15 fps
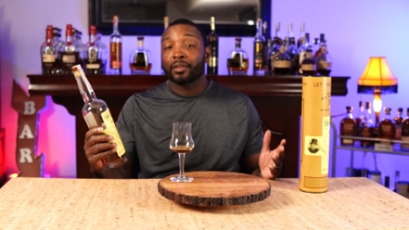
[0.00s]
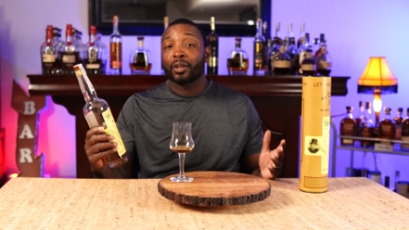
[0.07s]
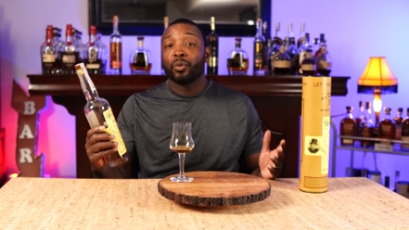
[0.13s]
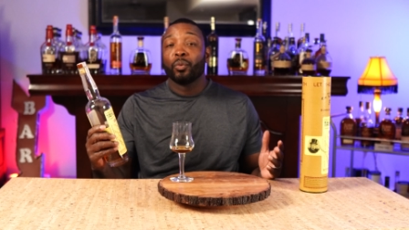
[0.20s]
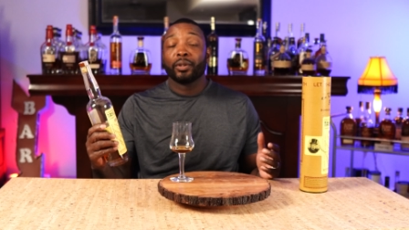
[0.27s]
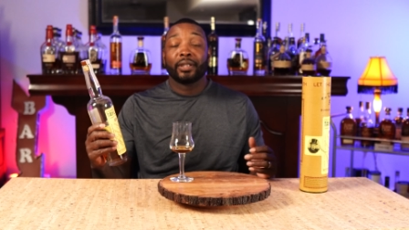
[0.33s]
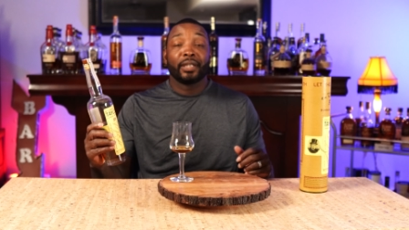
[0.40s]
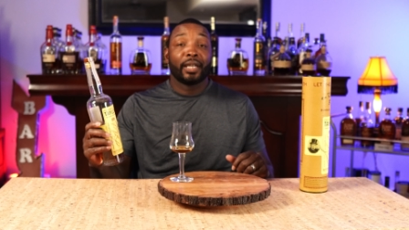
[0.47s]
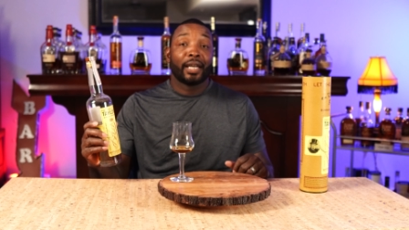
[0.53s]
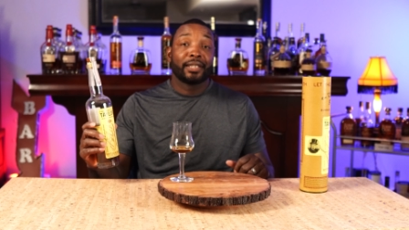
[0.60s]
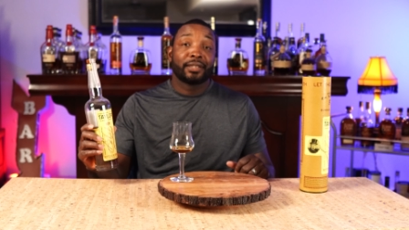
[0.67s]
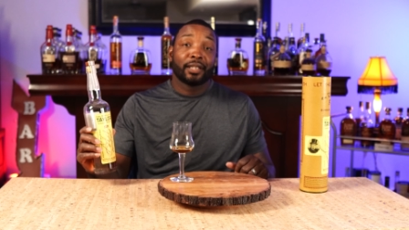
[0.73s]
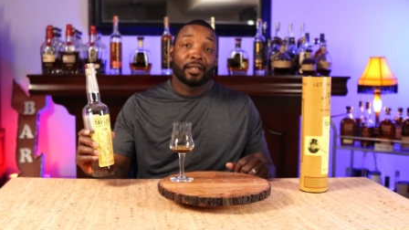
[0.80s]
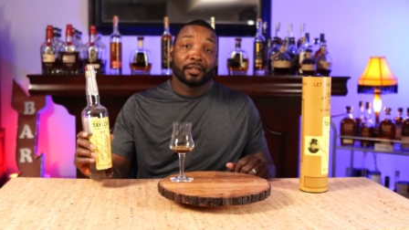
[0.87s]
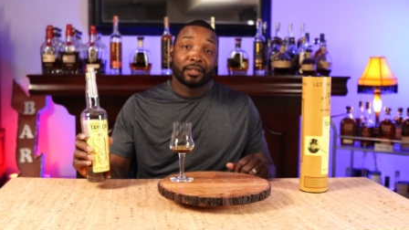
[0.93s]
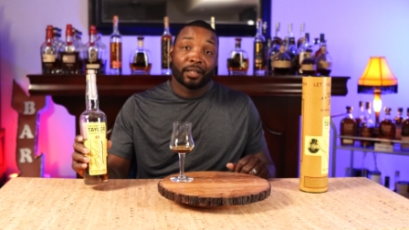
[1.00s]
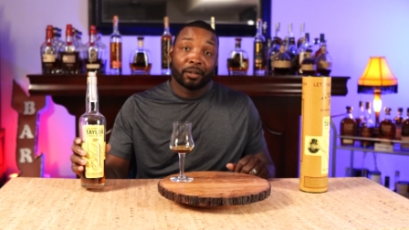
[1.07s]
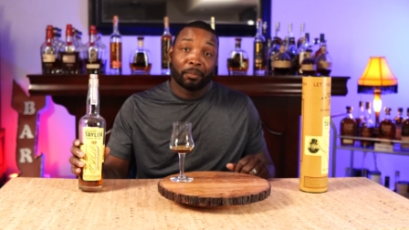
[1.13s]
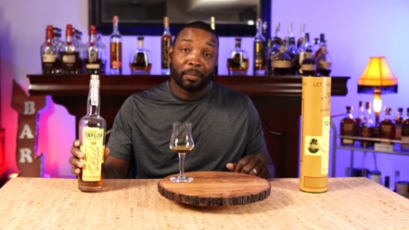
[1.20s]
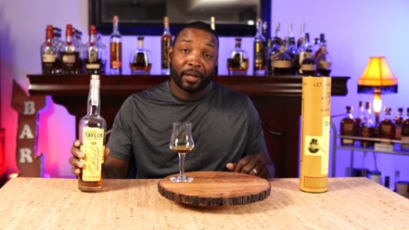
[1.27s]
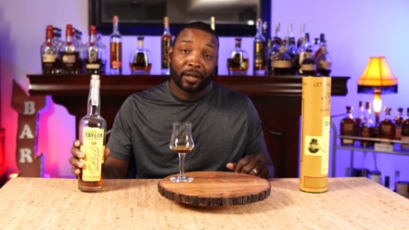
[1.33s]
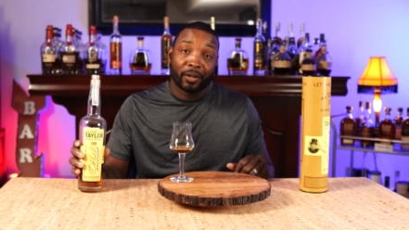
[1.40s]
with the Taylor single
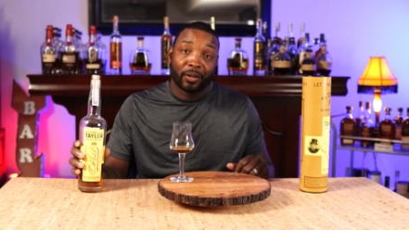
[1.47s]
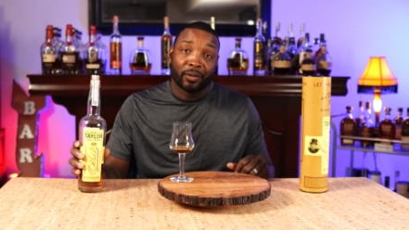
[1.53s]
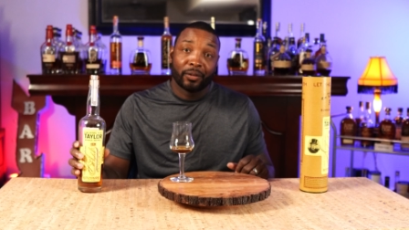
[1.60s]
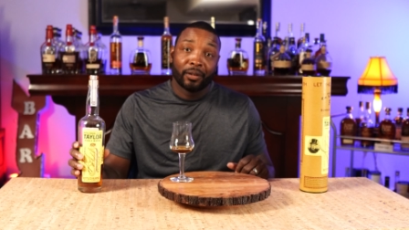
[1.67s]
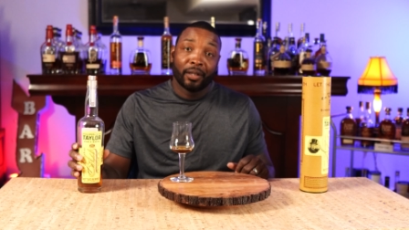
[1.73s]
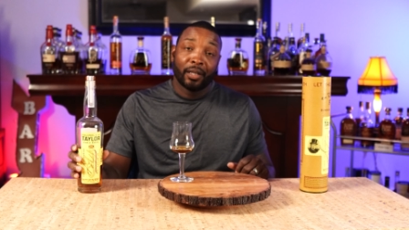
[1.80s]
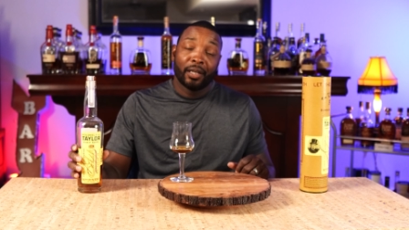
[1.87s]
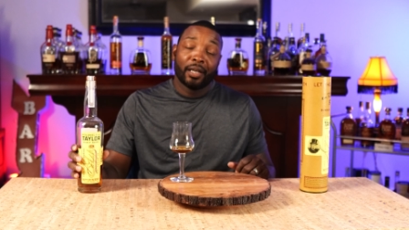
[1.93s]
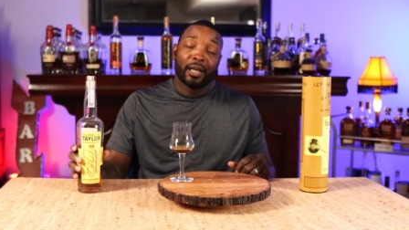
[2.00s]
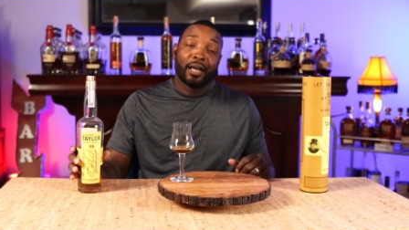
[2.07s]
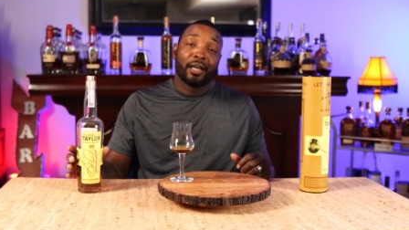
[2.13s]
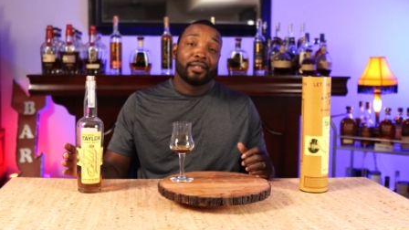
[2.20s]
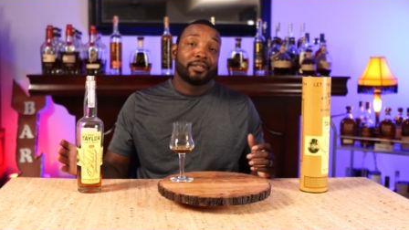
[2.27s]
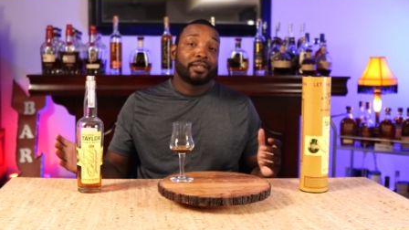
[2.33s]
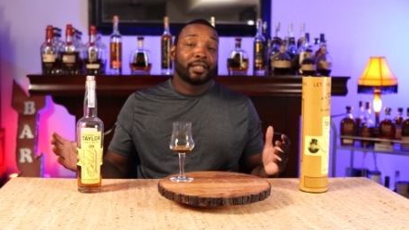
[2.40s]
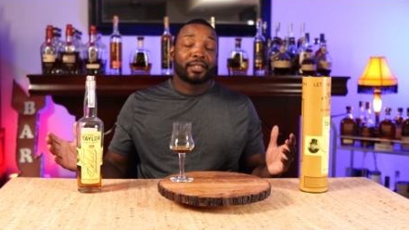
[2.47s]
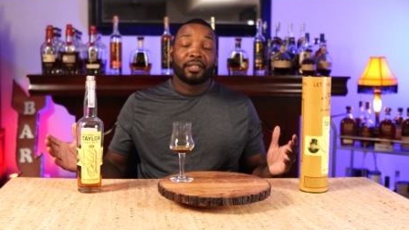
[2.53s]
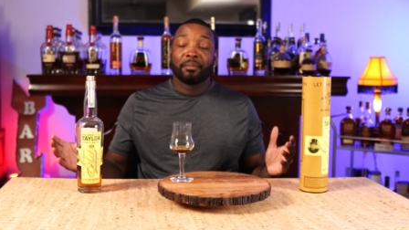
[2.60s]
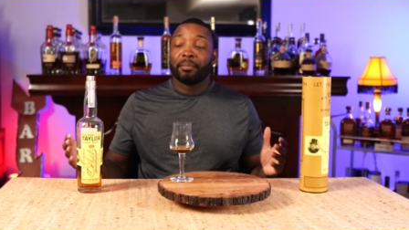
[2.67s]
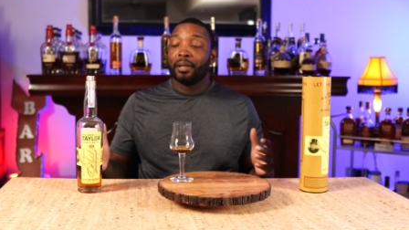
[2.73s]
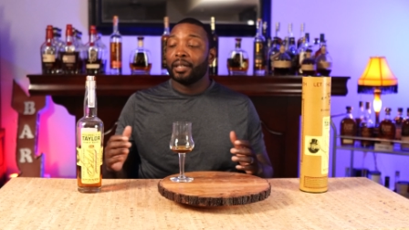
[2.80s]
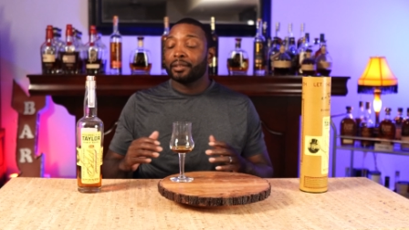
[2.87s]
barrel. Uh, 60
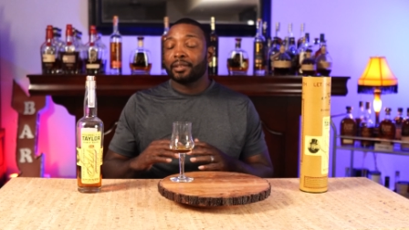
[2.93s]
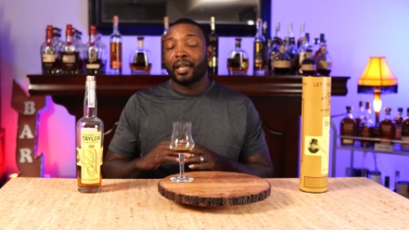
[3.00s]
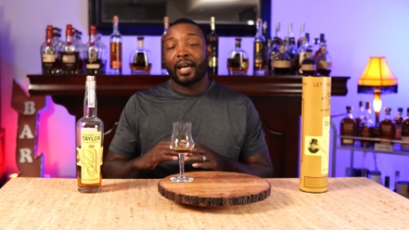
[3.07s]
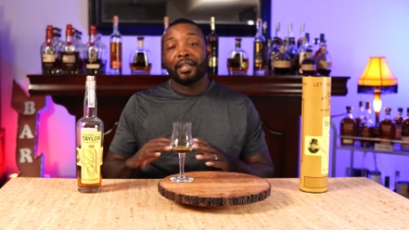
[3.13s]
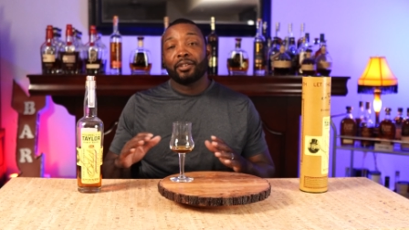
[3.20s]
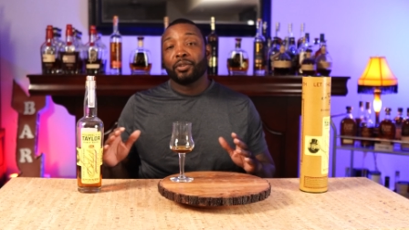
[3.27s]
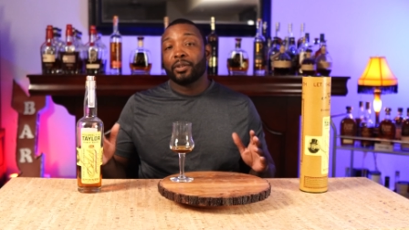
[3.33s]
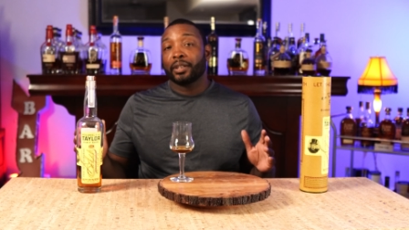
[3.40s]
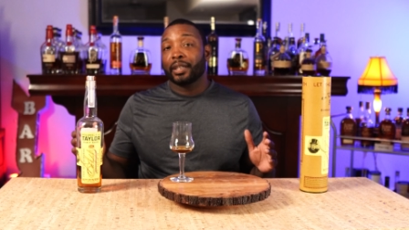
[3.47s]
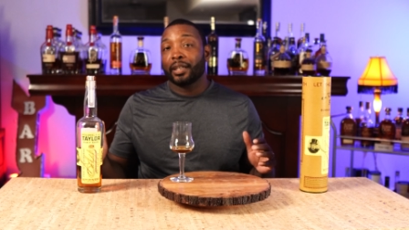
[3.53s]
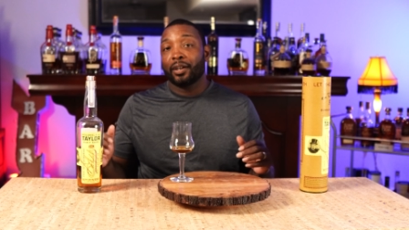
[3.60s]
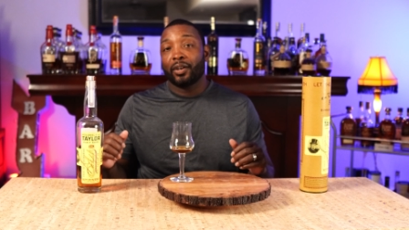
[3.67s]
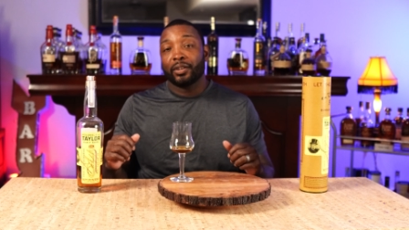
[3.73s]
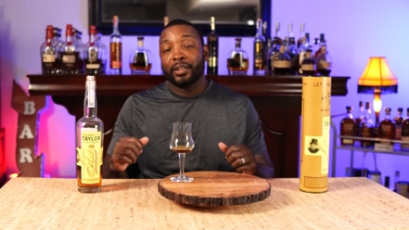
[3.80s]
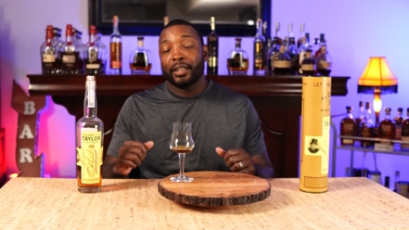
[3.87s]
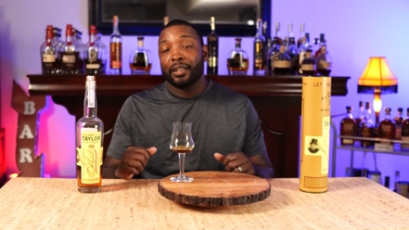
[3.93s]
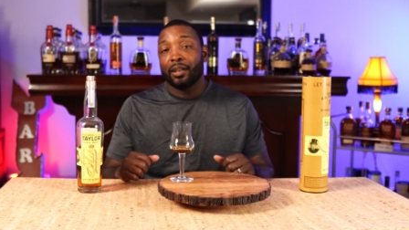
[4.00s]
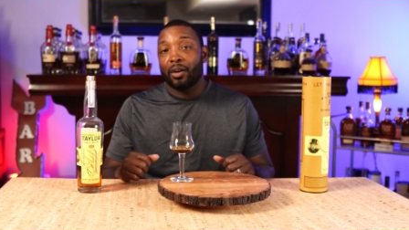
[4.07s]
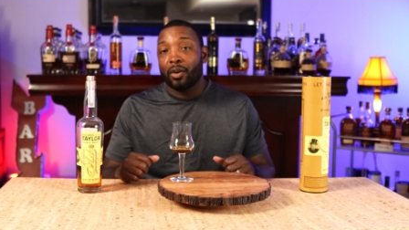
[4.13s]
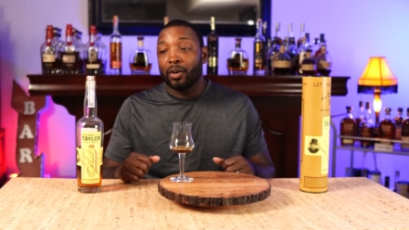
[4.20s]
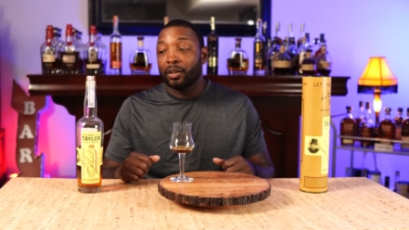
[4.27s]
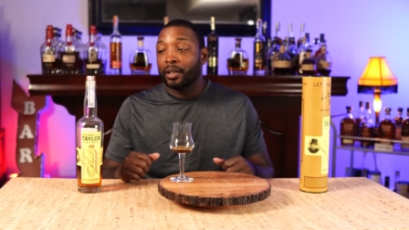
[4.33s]
bucks, I do it again all day
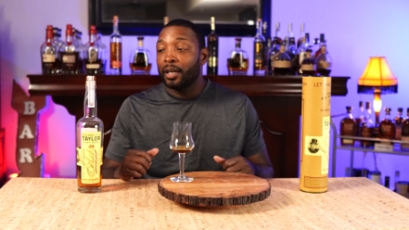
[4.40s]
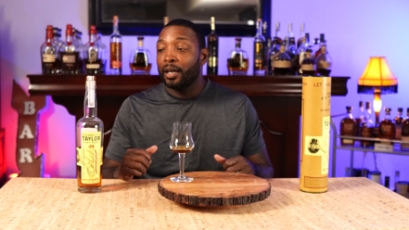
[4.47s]
long.